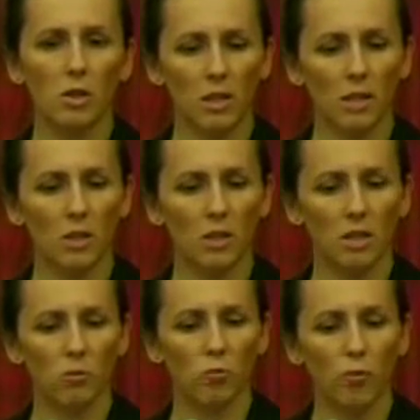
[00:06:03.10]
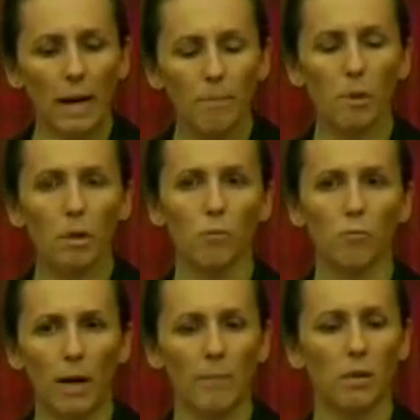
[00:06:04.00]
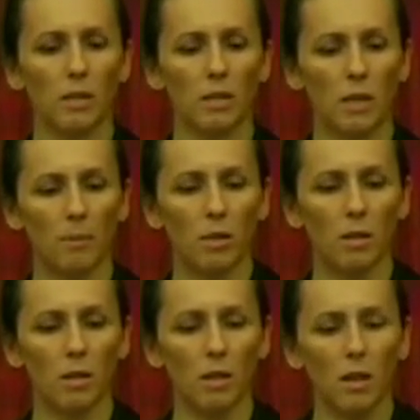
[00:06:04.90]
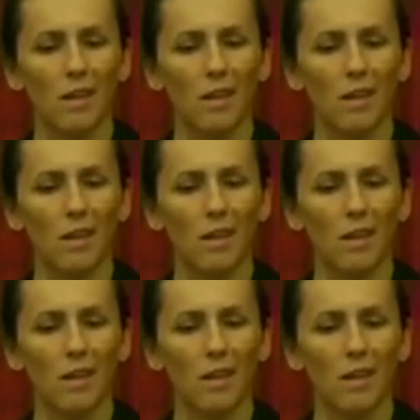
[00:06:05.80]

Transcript: agencies rapidly adopted it.